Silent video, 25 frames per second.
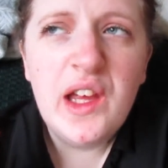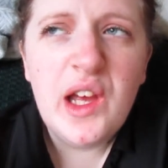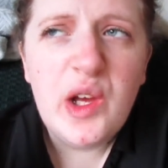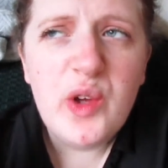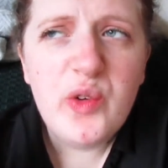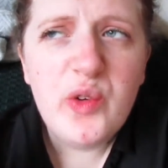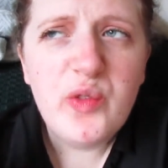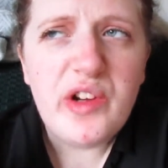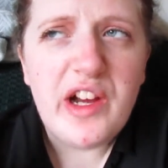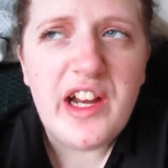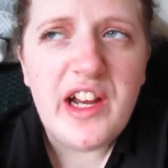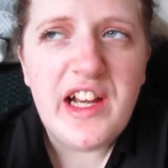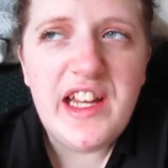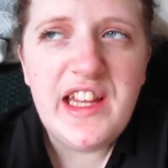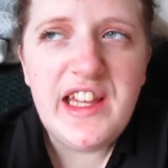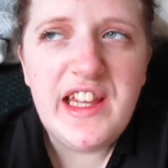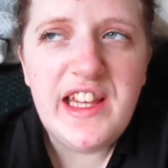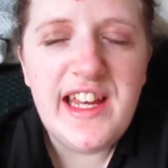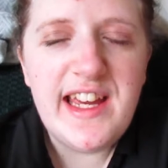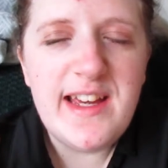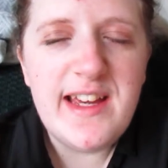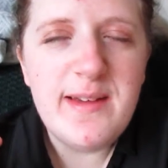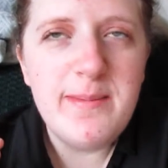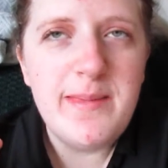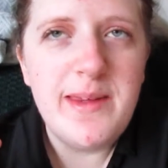Friday
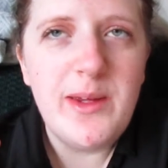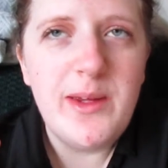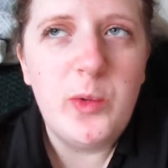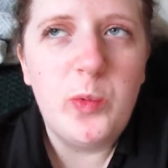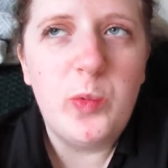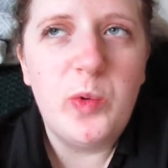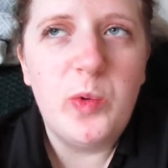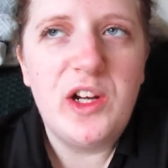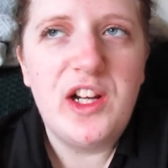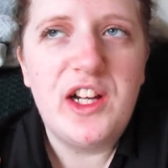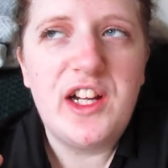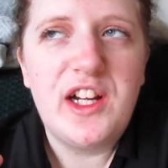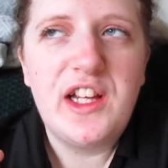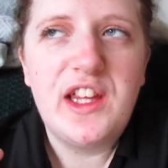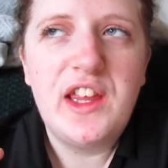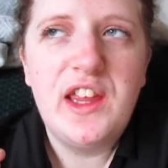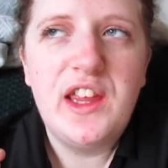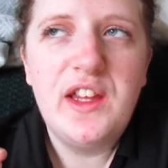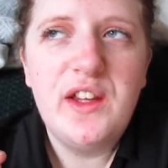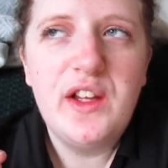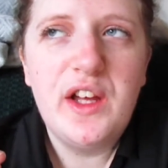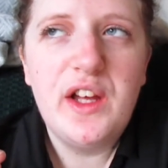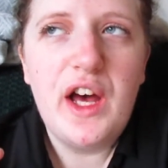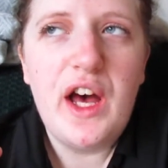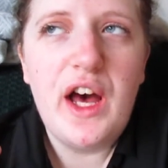they have me work
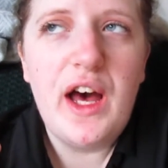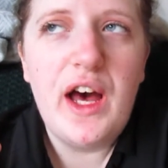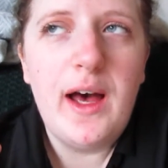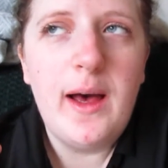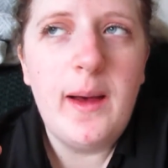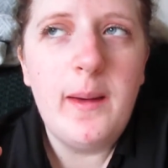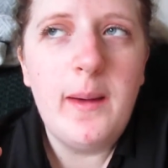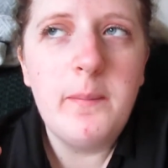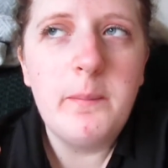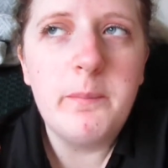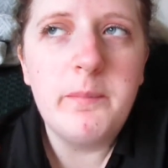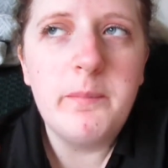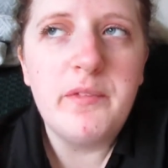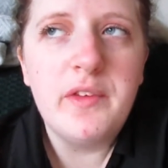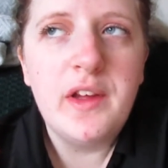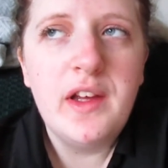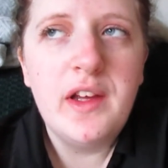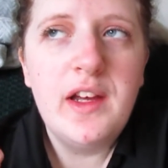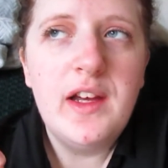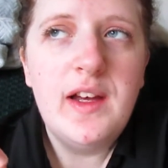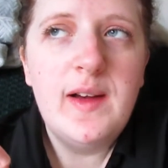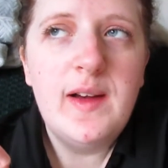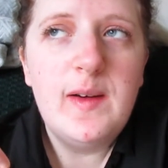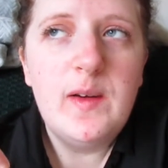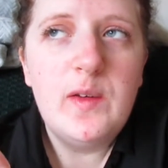um,
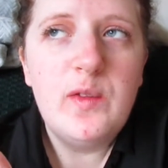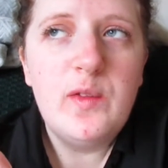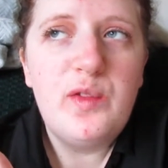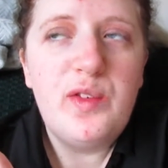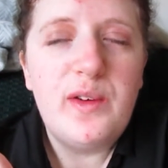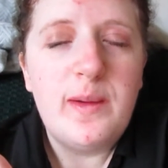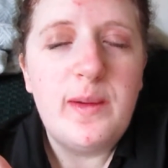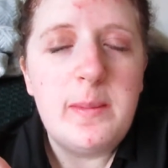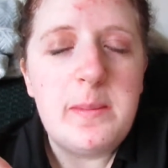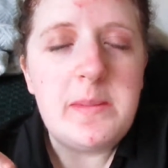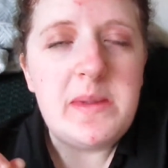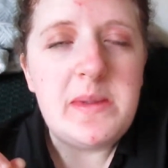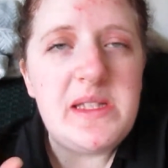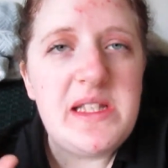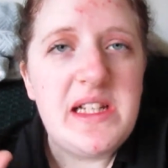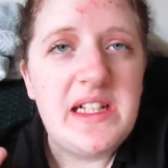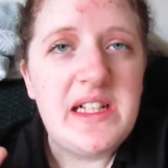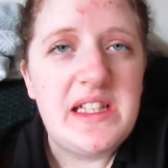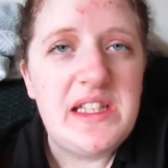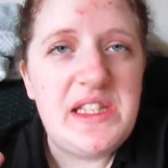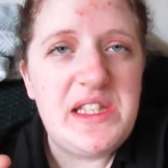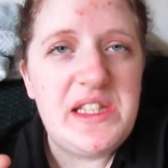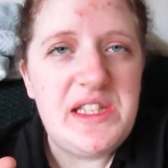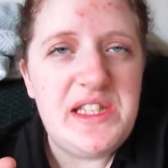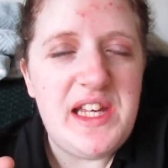from
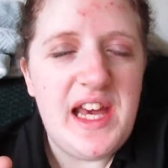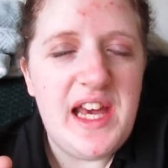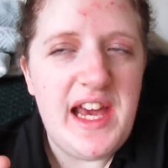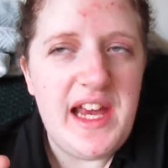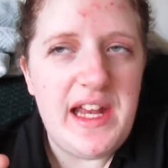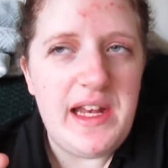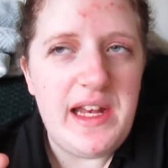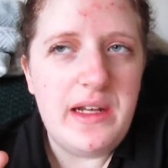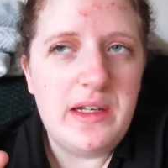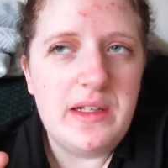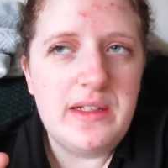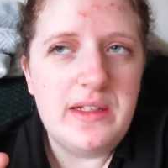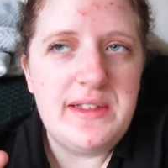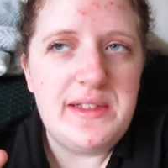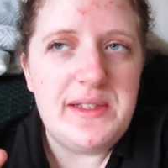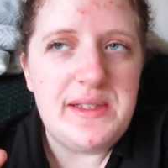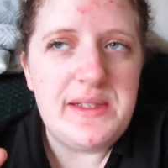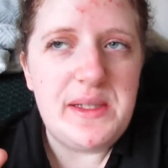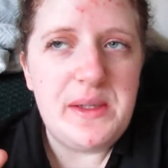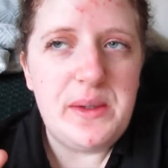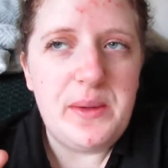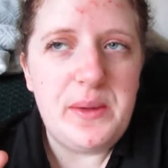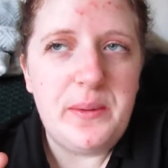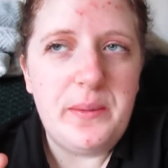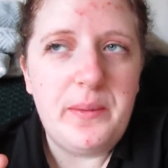6 to 10,
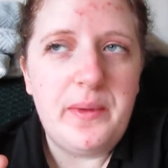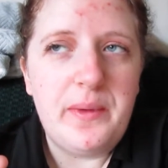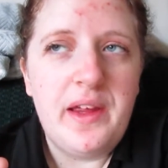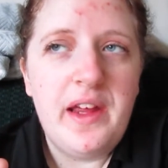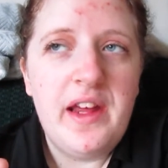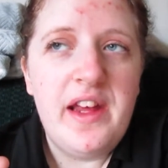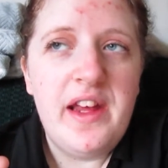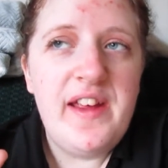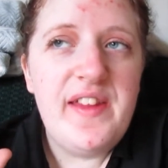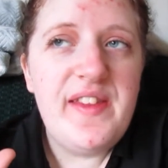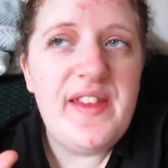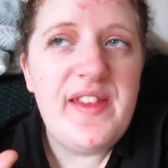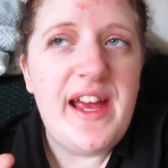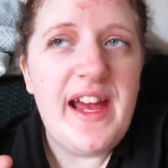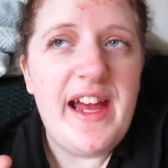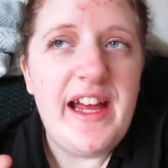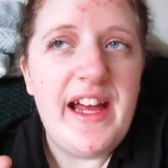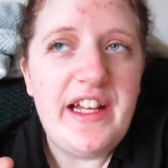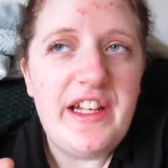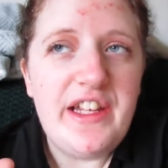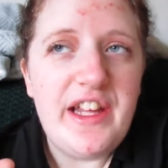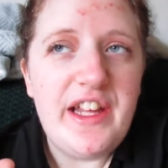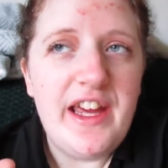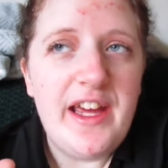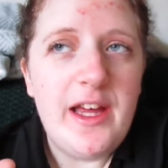so
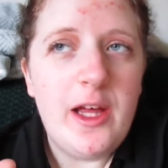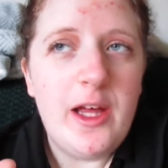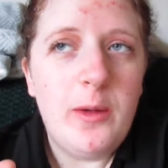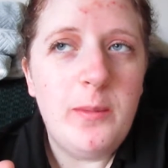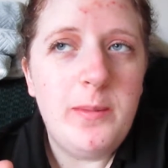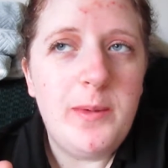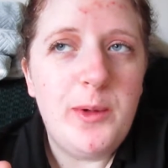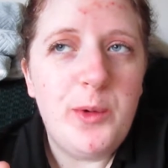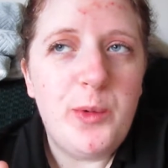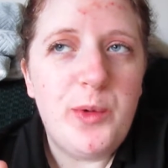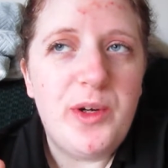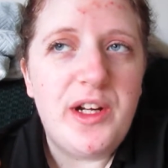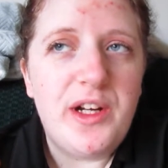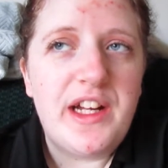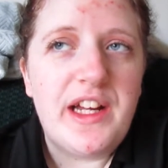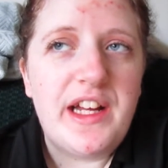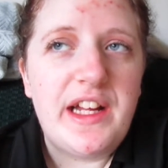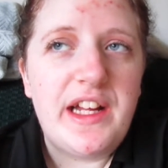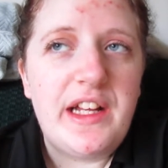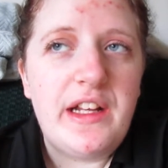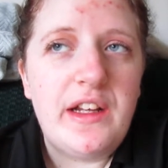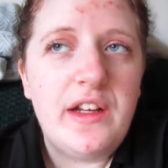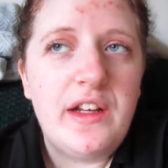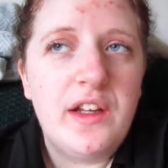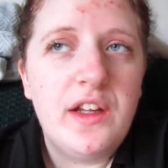that day I'll be
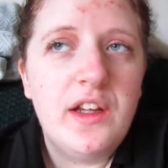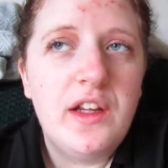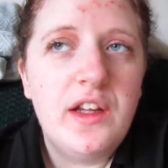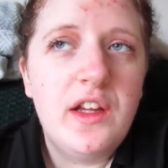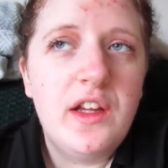working